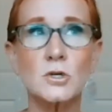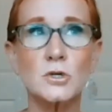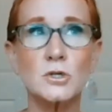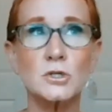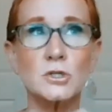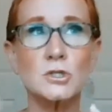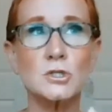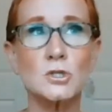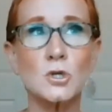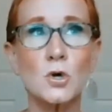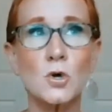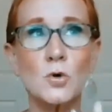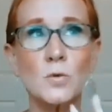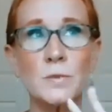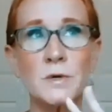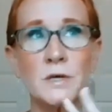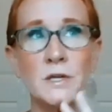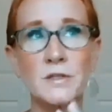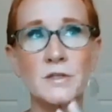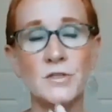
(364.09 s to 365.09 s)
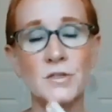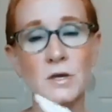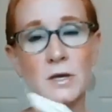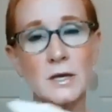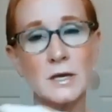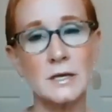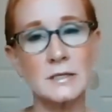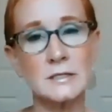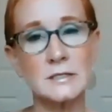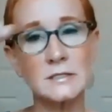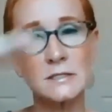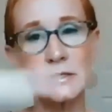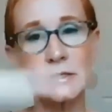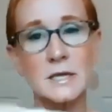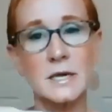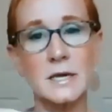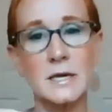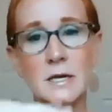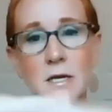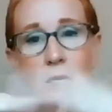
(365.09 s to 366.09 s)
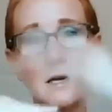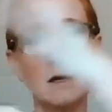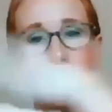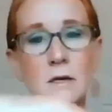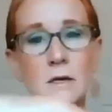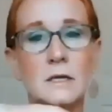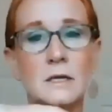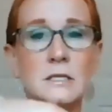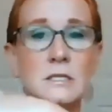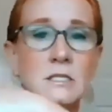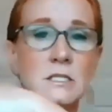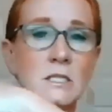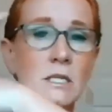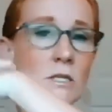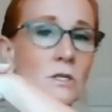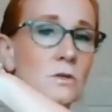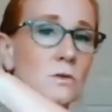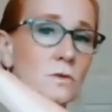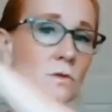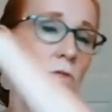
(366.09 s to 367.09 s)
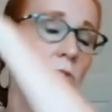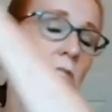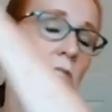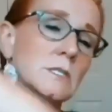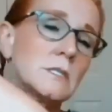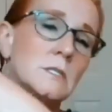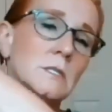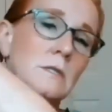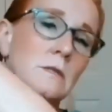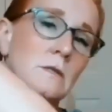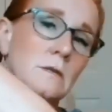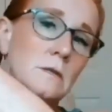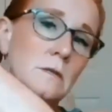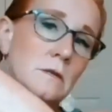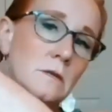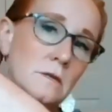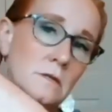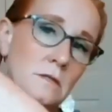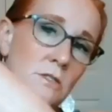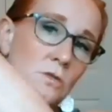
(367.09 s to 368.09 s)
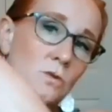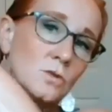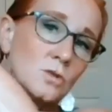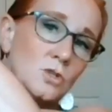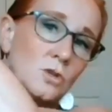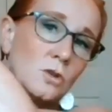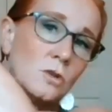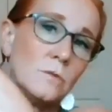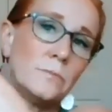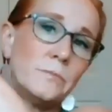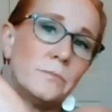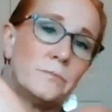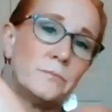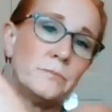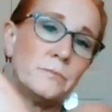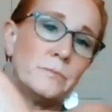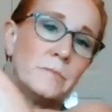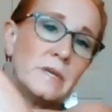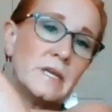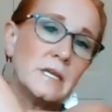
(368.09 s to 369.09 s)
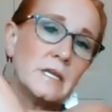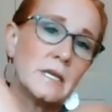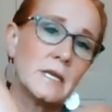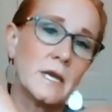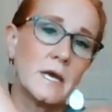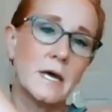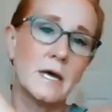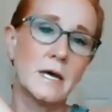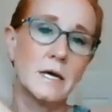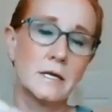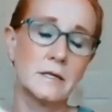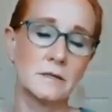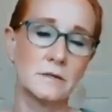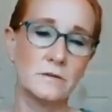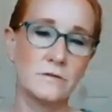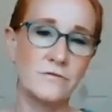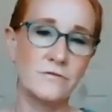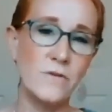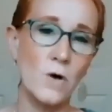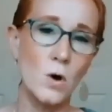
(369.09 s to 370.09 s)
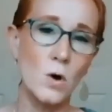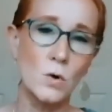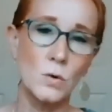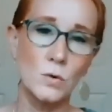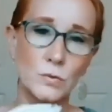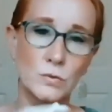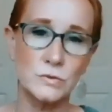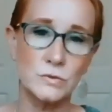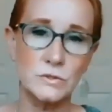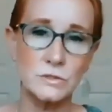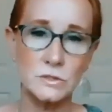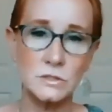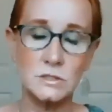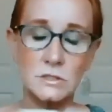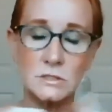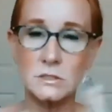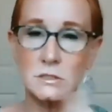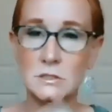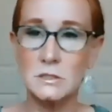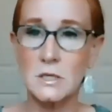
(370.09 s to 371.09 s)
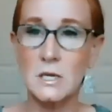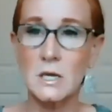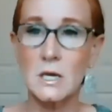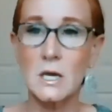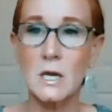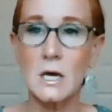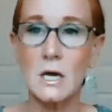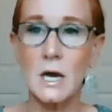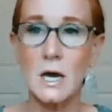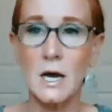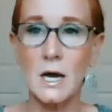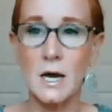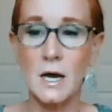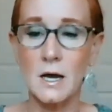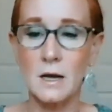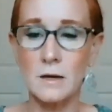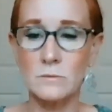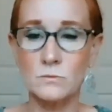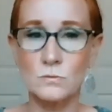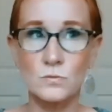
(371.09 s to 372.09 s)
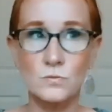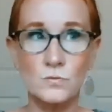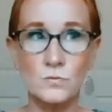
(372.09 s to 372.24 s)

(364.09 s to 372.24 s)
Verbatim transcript: There's so many things that continue social media, phones, um,